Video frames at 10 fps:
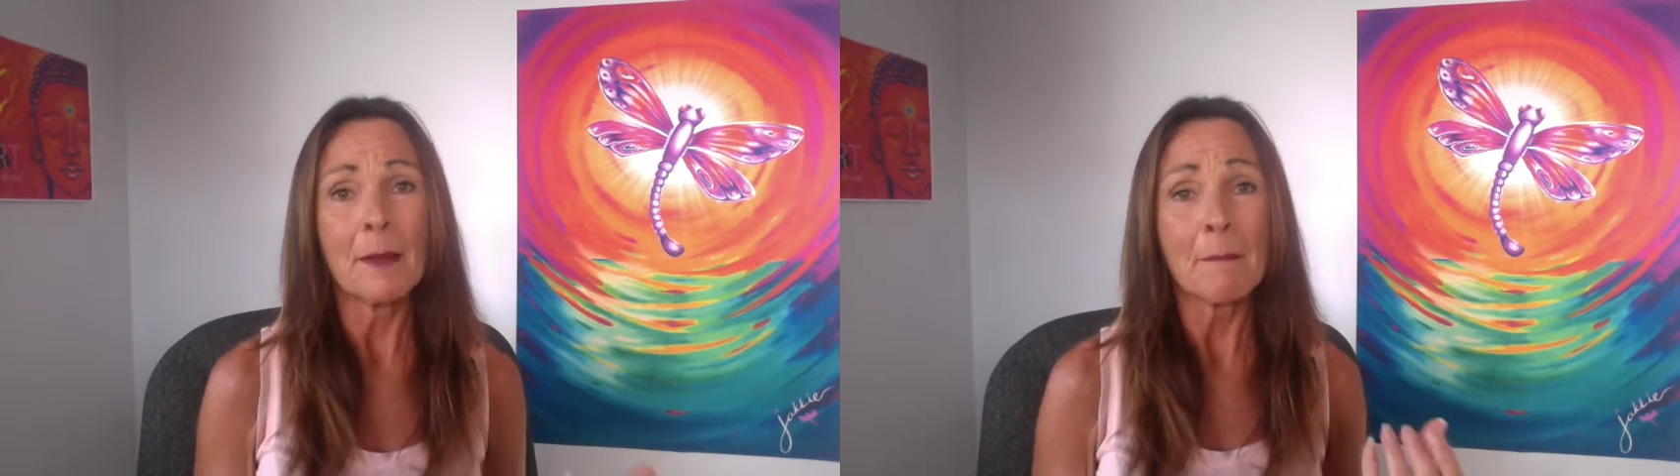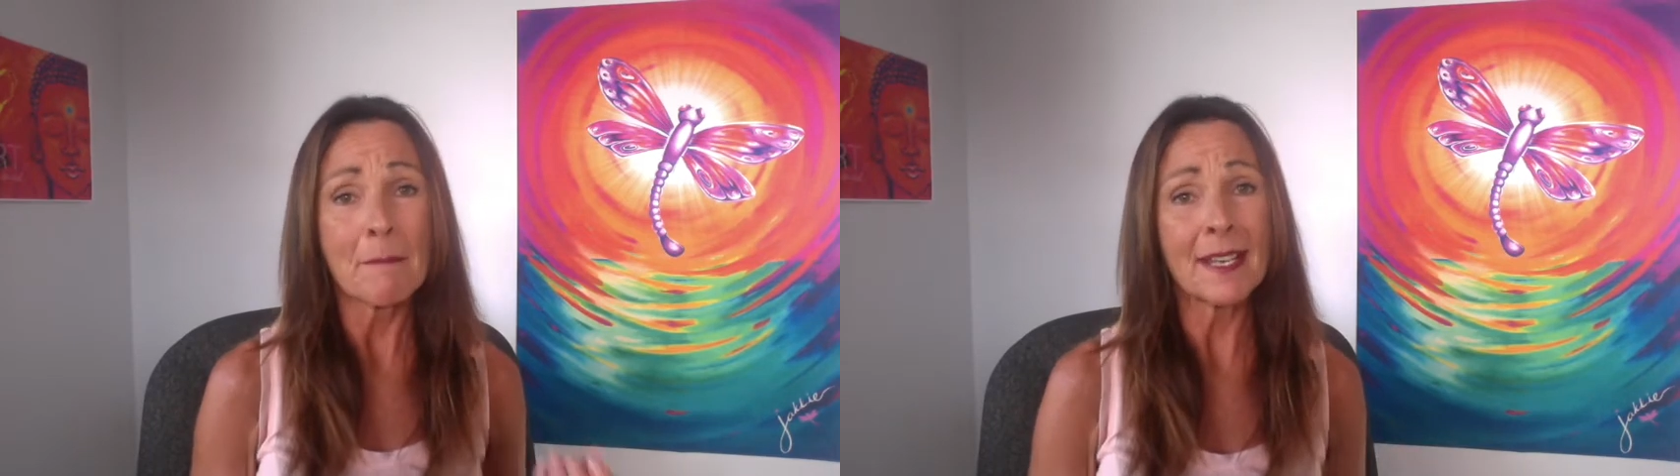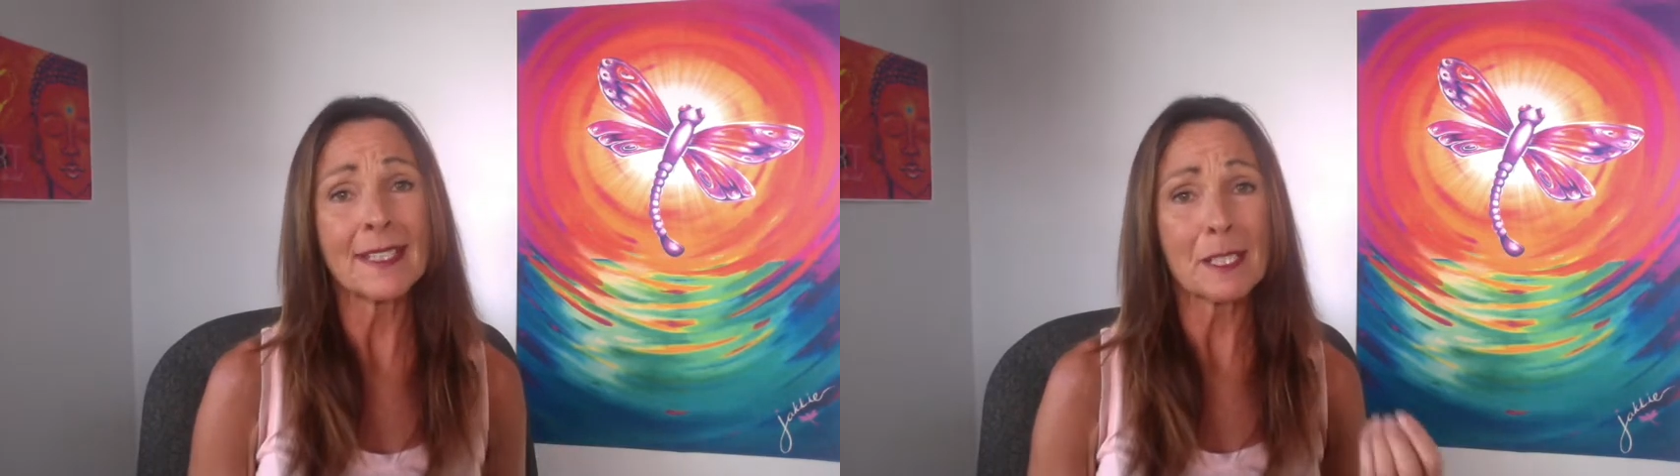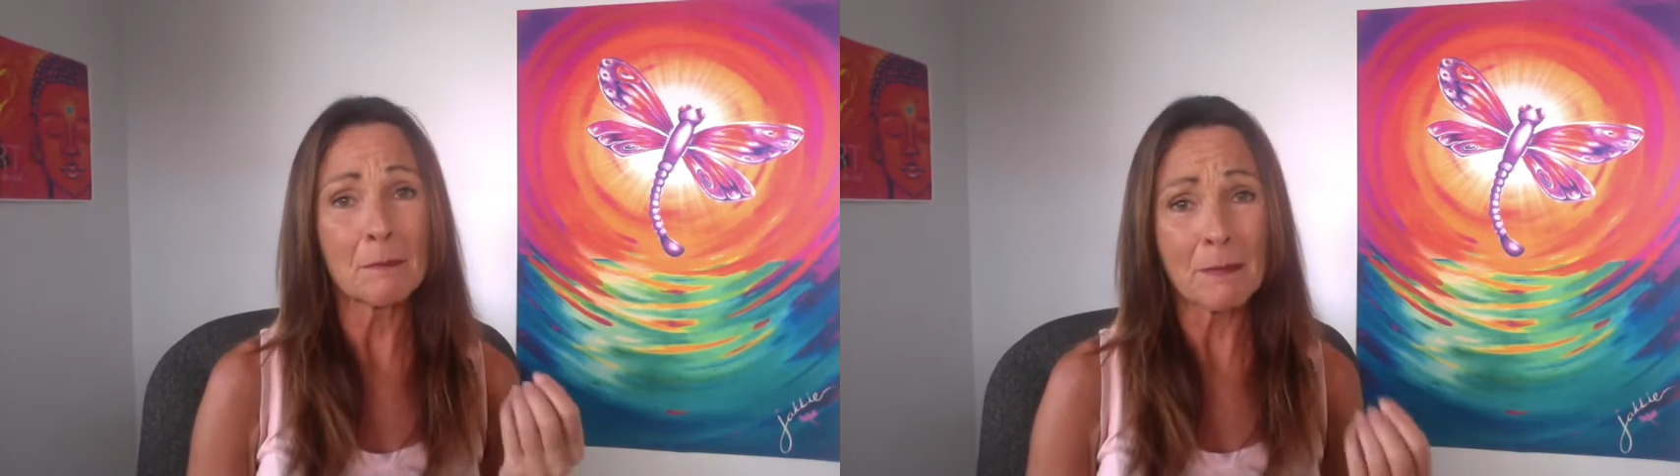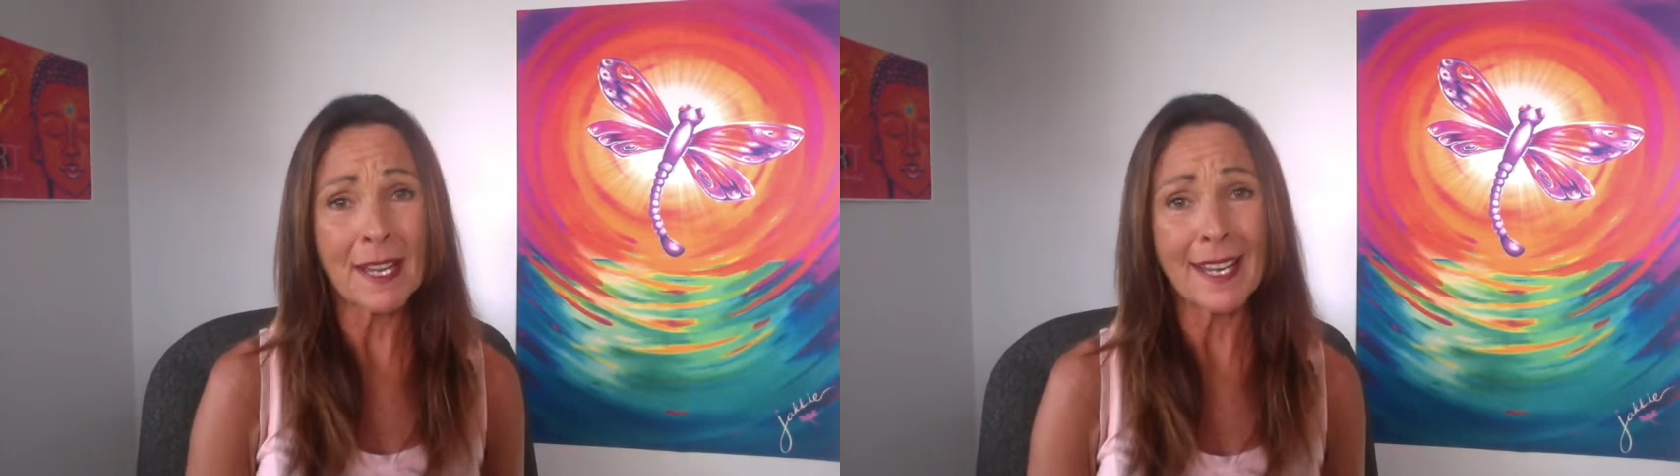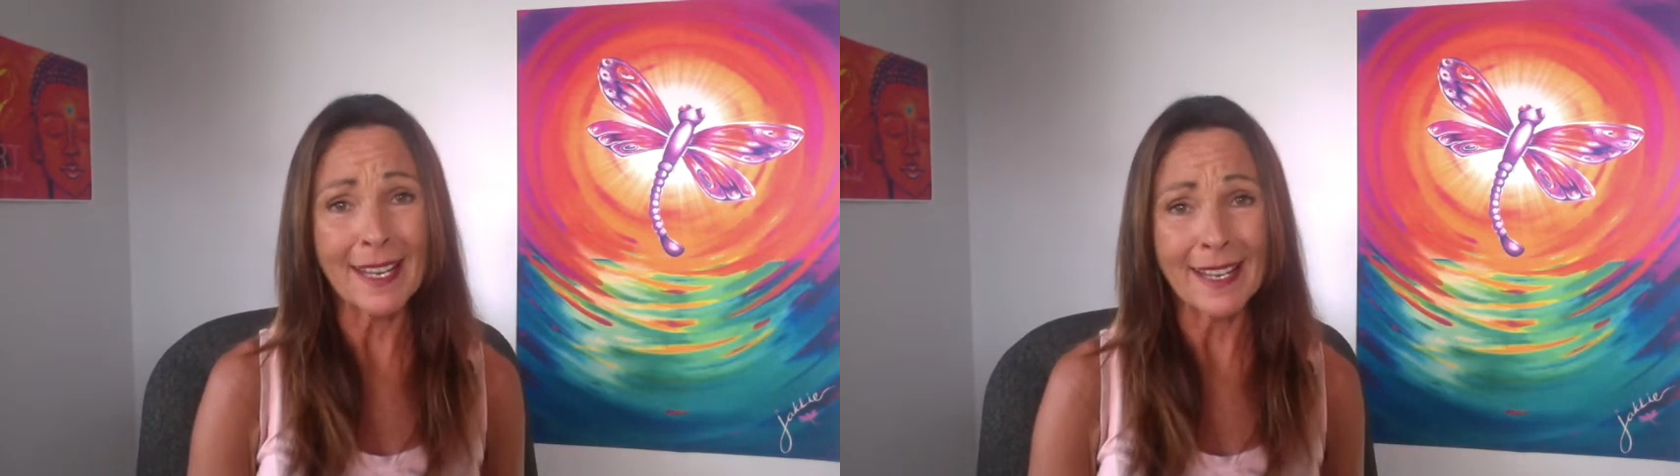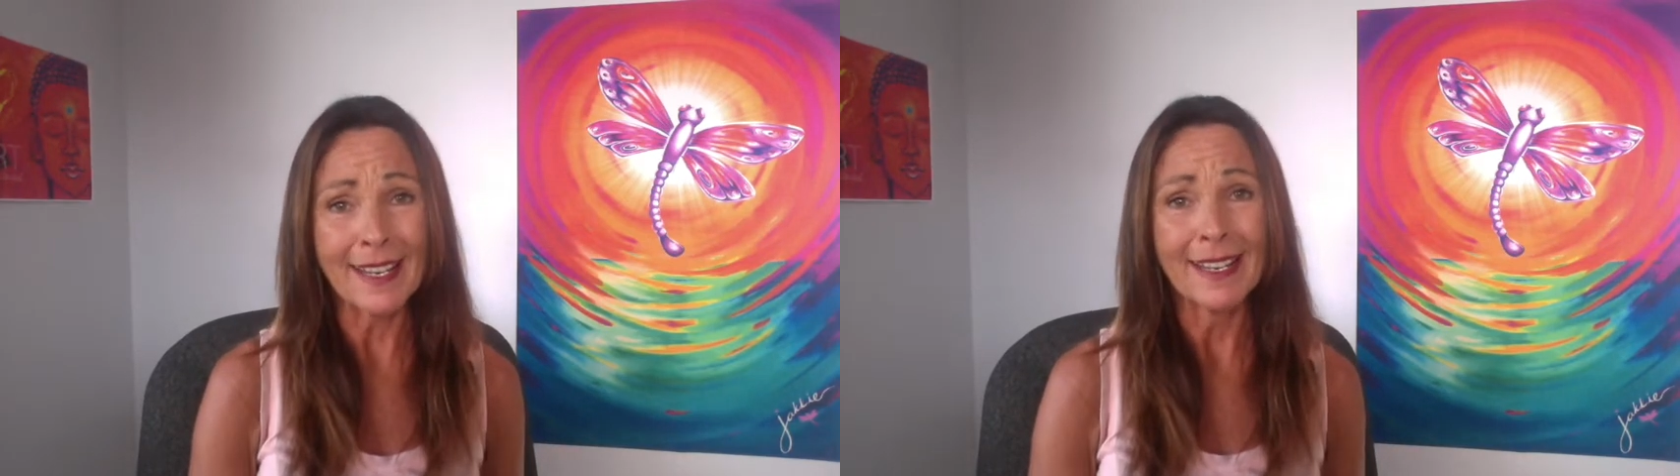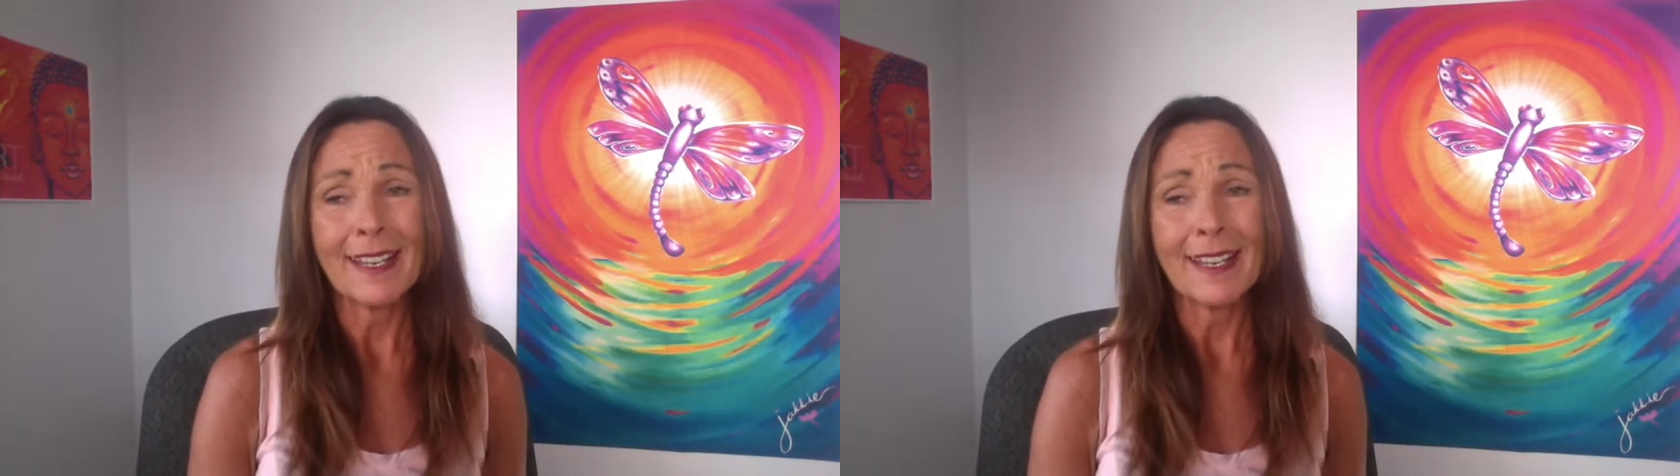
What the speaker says: meant to be